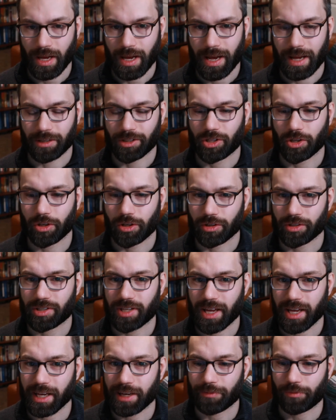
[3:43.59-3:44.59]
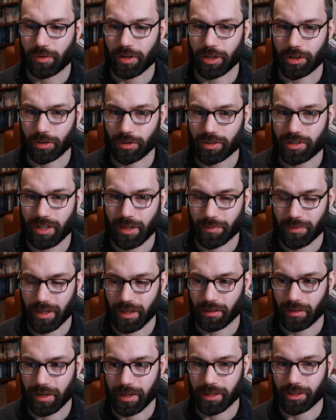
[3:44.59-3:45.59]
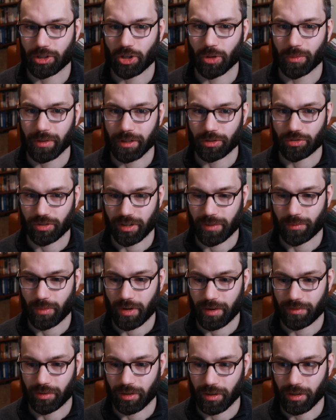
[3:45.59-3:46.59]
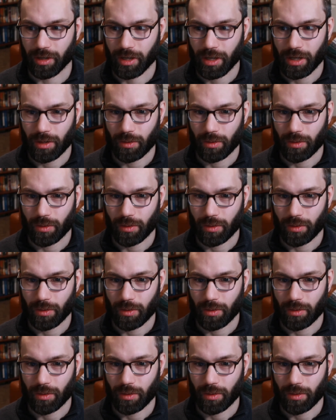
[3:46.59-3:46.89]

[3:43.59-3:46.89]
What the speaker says: And so you're saying if we use something like Adobe Dreamweaver,